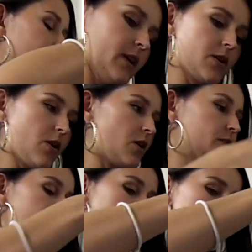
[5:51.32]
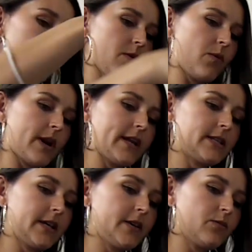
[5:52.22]
So also, what I
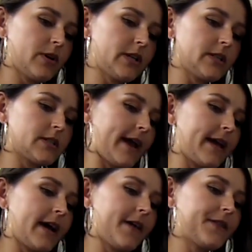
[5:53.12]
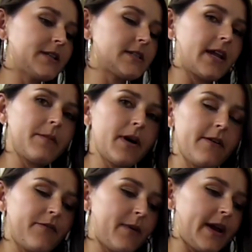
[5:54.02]
did was I cut the stem
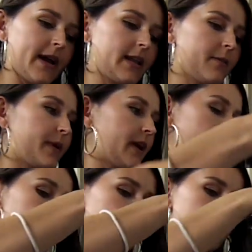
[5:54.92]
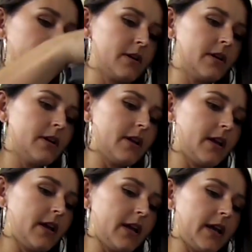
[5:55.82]
off my jalapeno
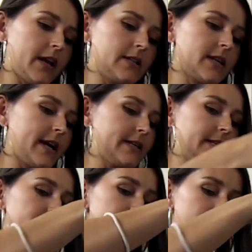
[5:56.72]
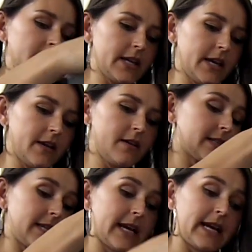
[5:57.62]
and I de-seeded it
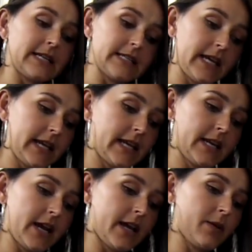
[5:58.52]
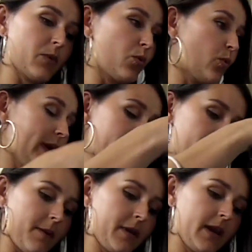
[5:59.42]
because, like I said, I am a wimp.
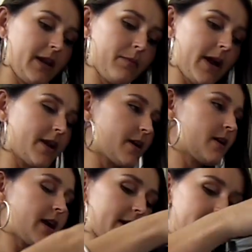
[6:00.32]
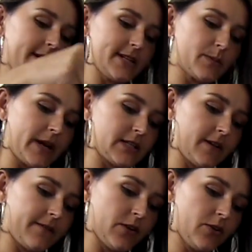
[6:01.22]
I'm getting better at eating spicy
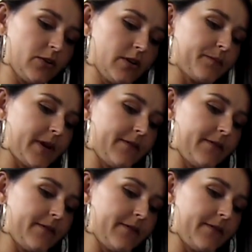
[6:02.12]
food. My